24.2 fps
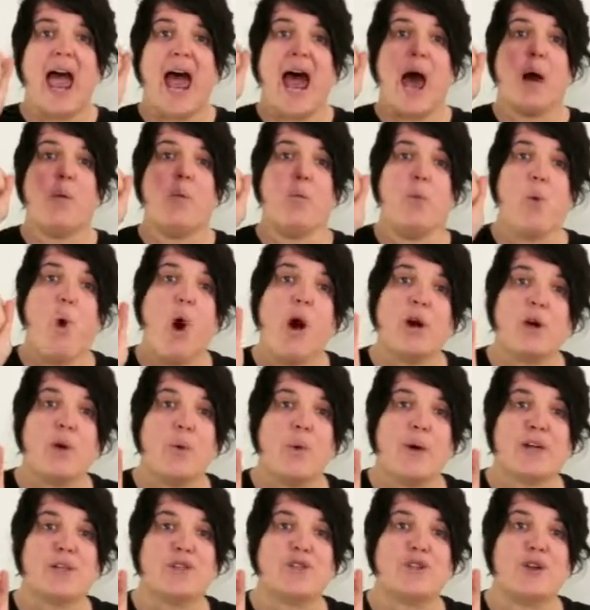And what
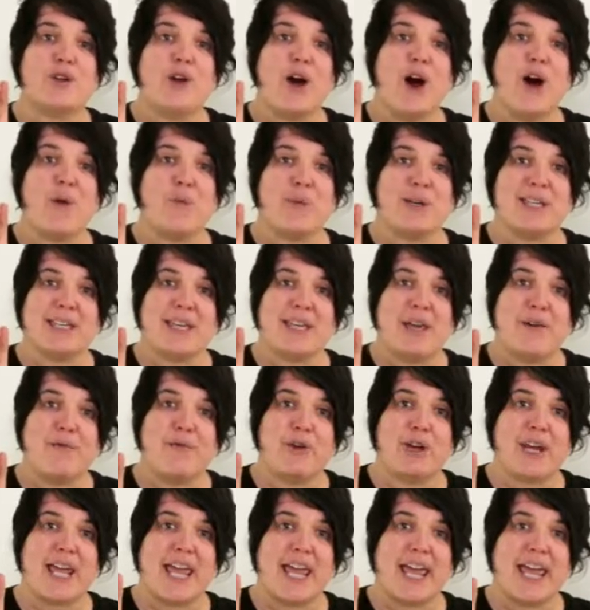question are we
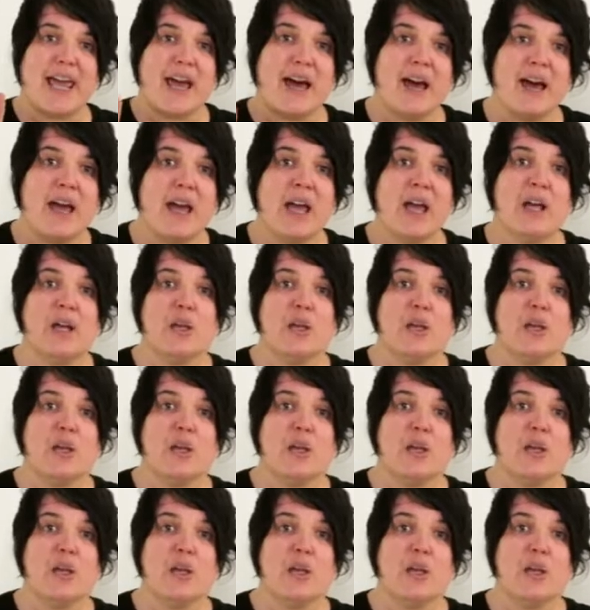given here?